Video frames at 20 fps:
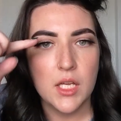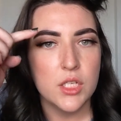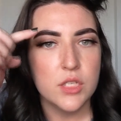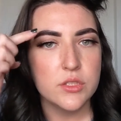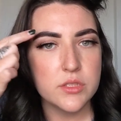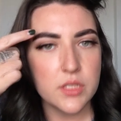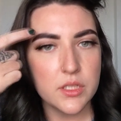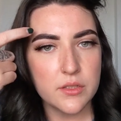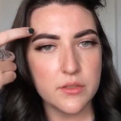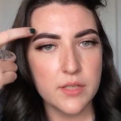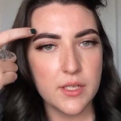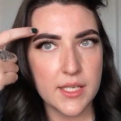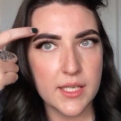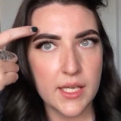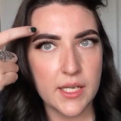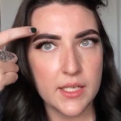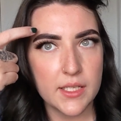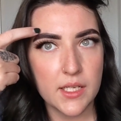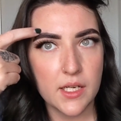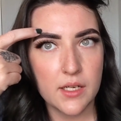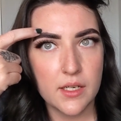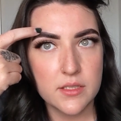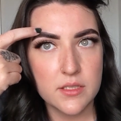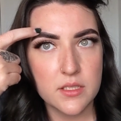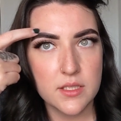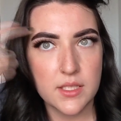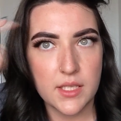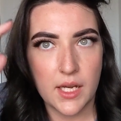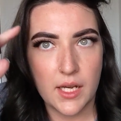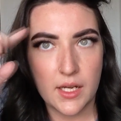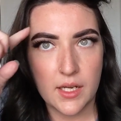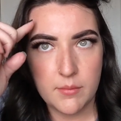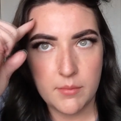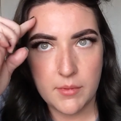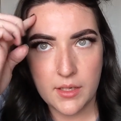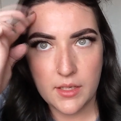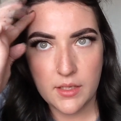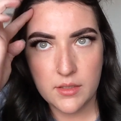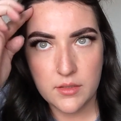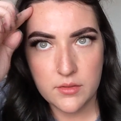So again, arch the
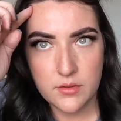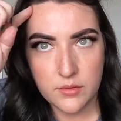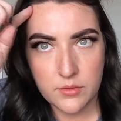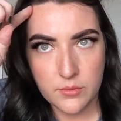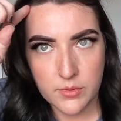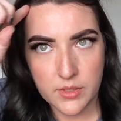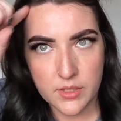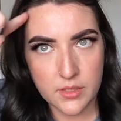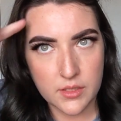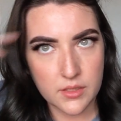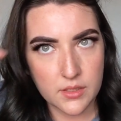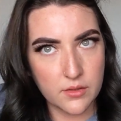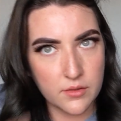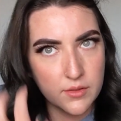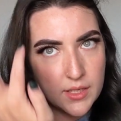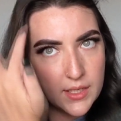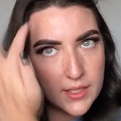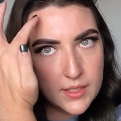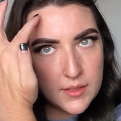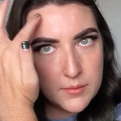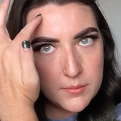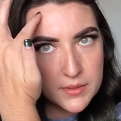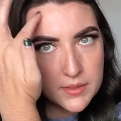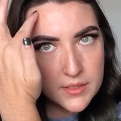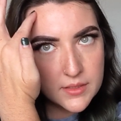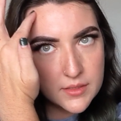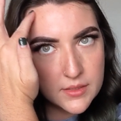eyebrow, we're gonna go up